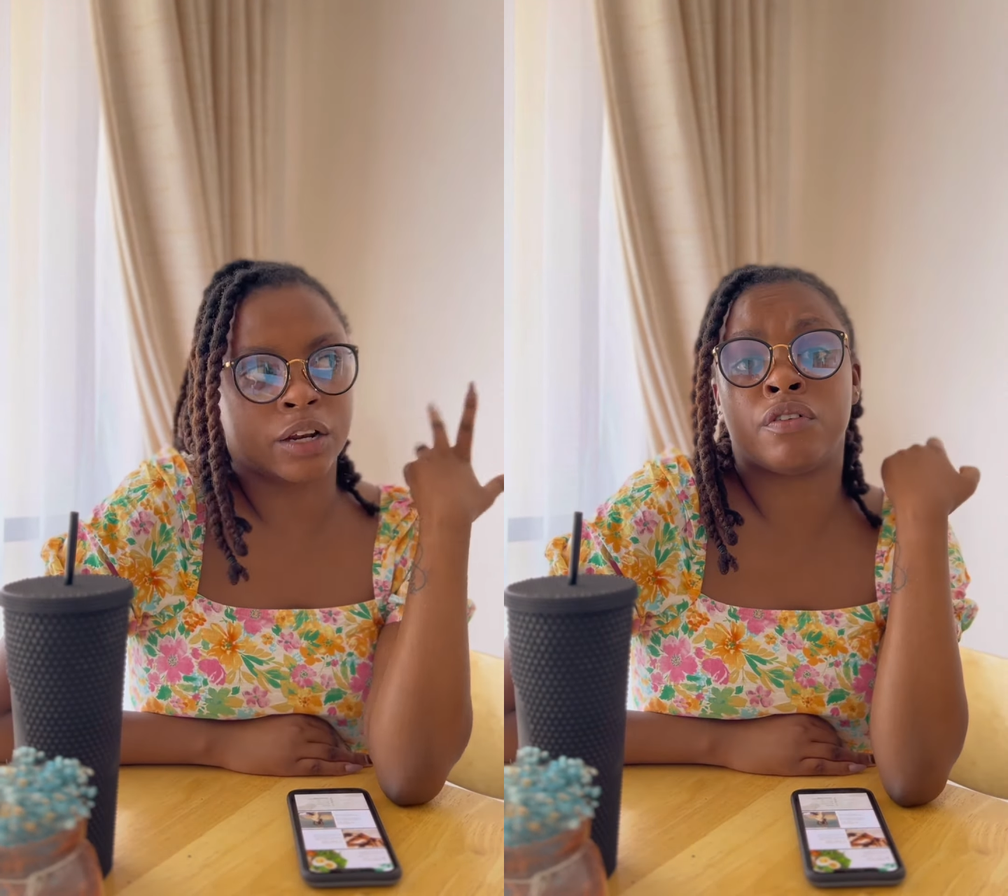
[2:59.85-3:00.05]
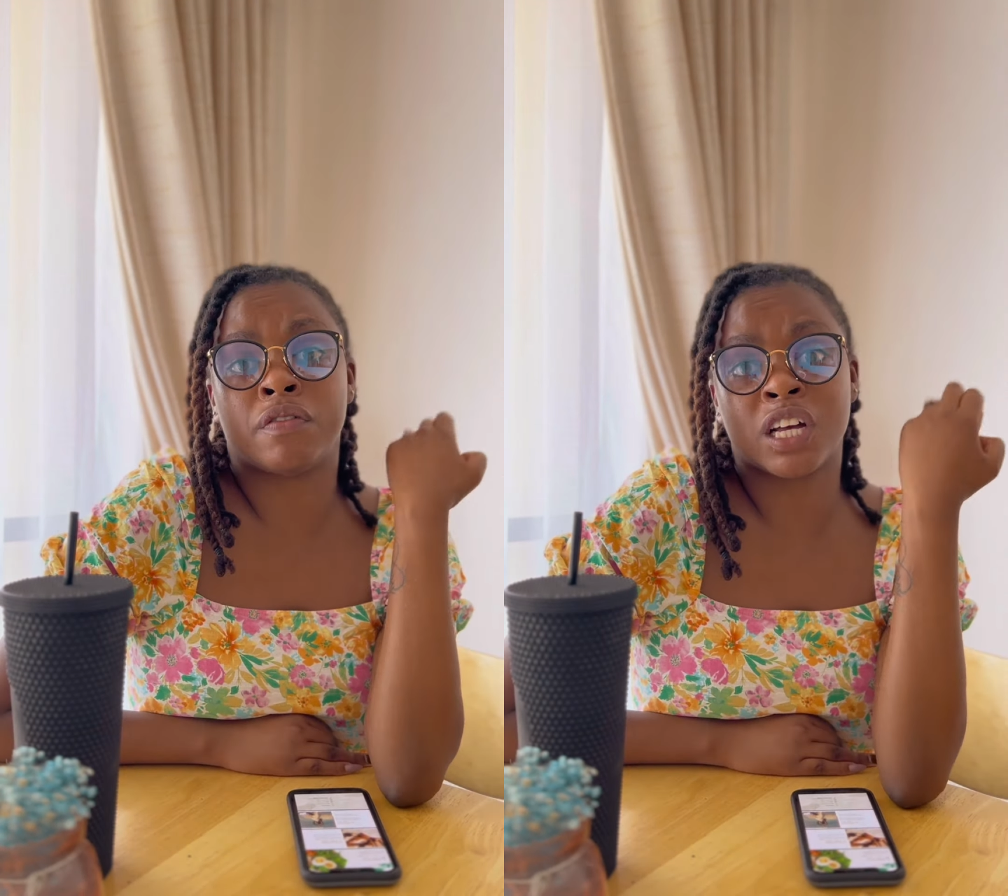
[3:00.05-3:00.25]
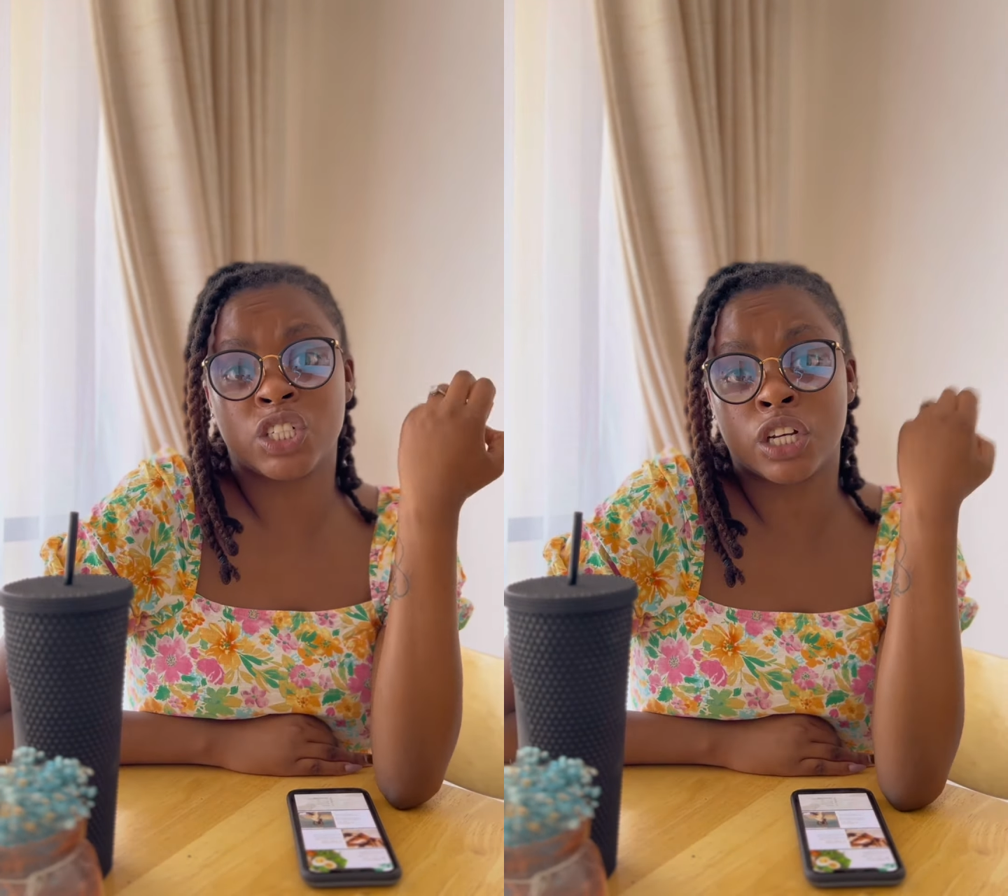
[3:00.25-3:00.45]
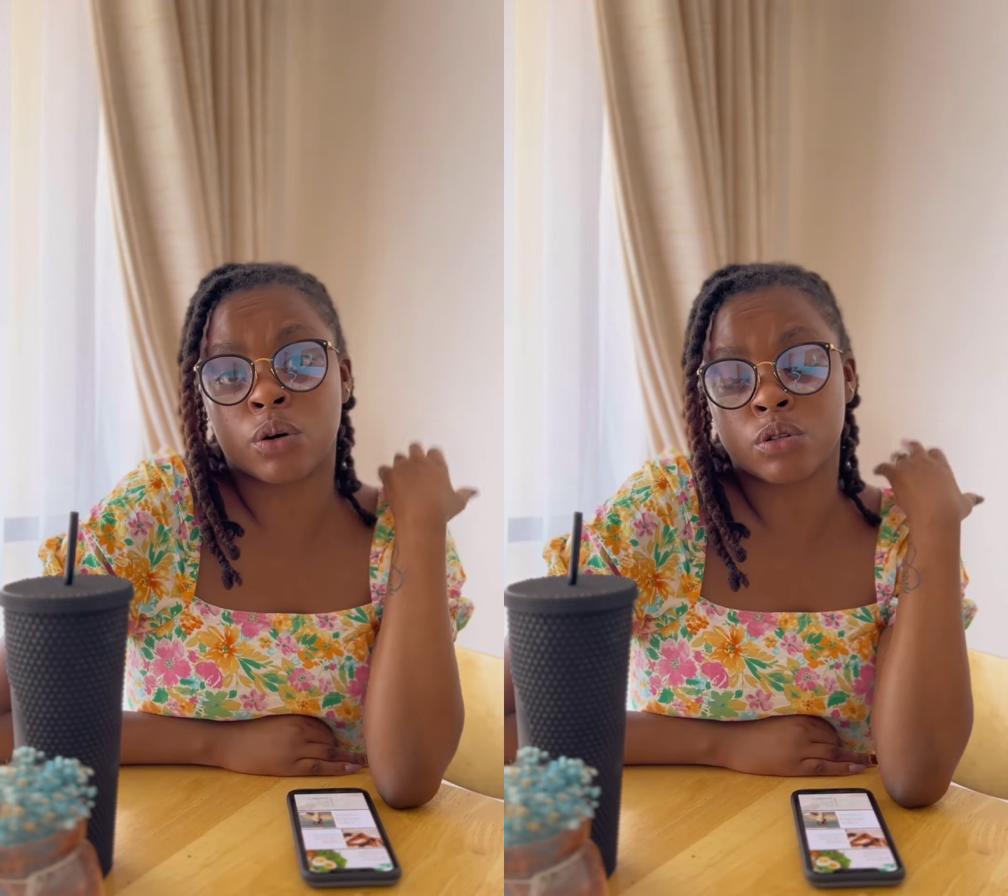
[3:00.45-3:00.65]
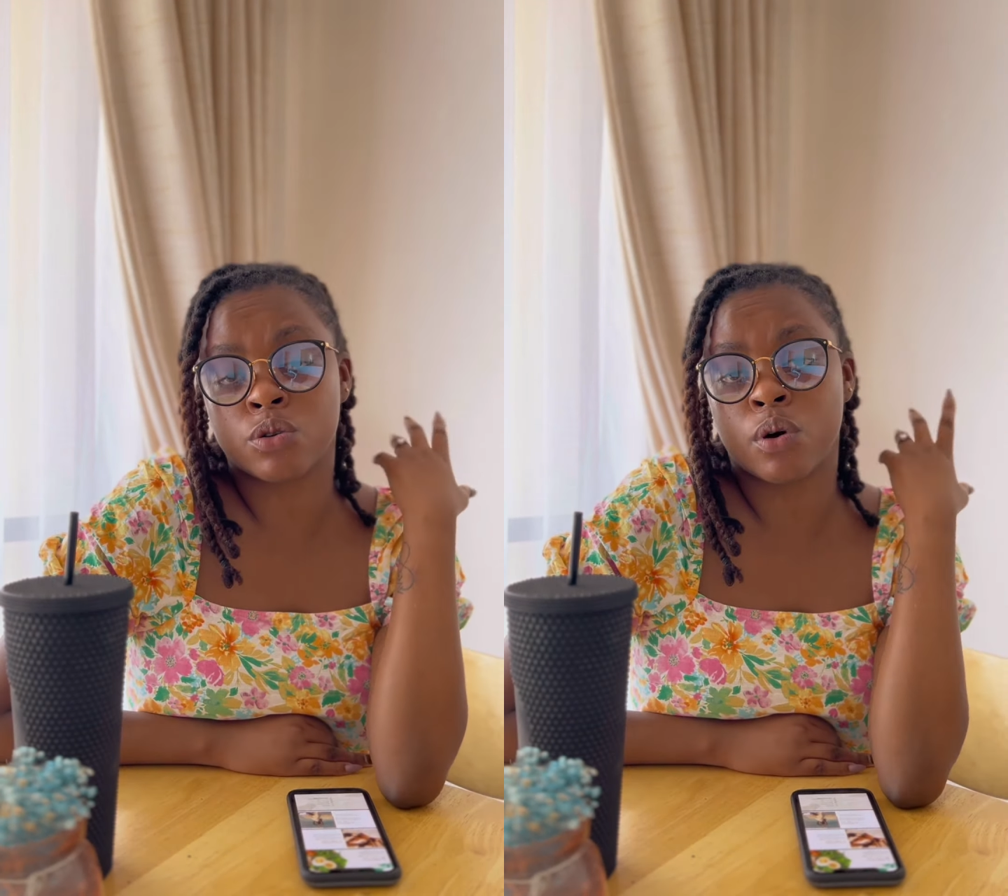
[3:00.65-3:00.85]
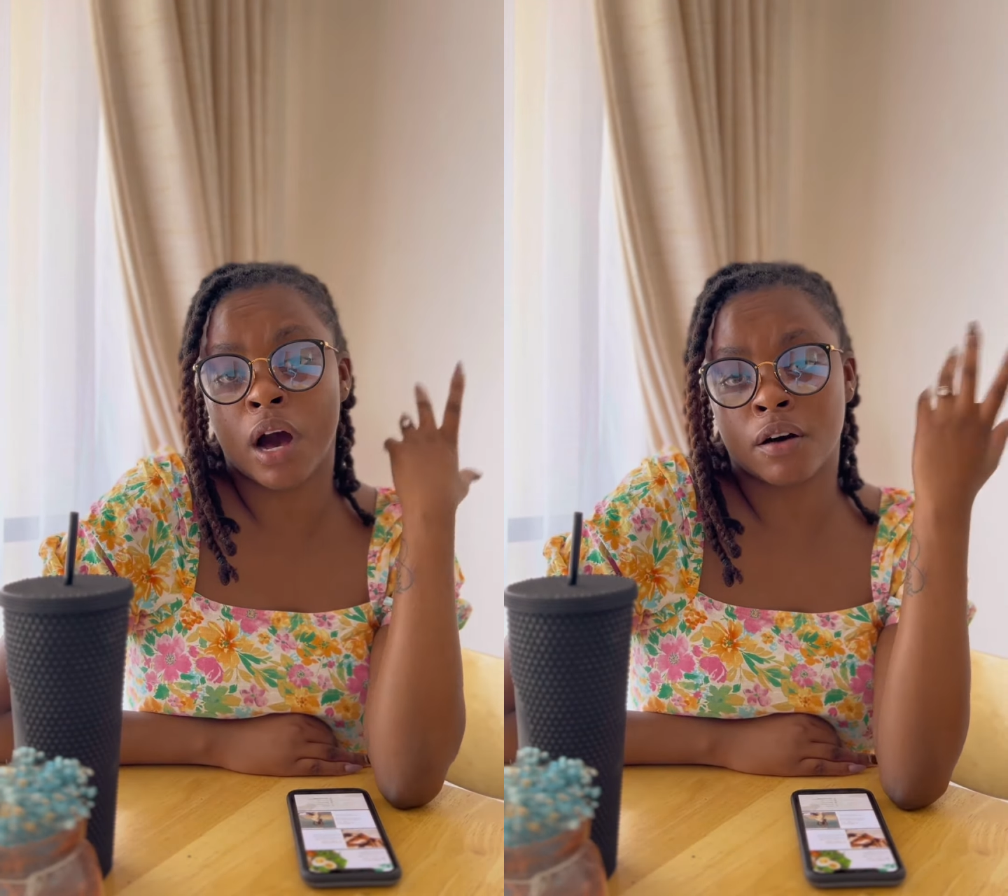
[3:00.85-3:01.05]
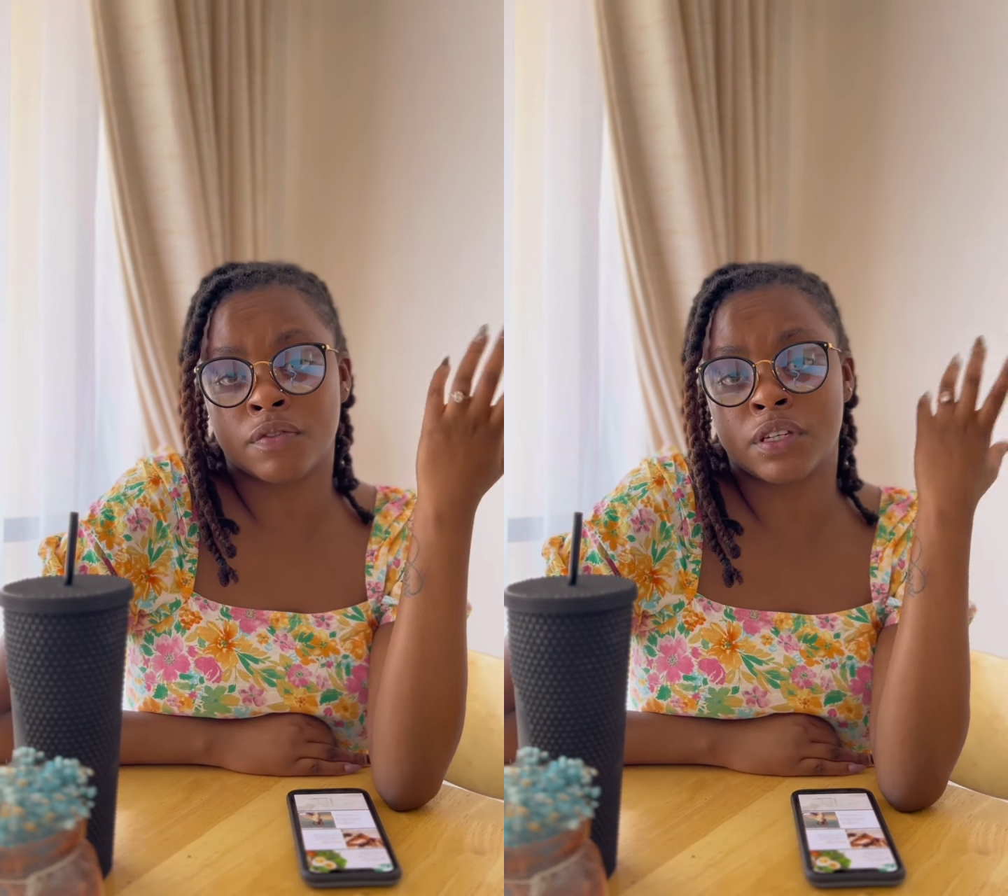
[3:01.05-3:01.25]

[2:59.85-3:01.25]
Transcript: Vivace also have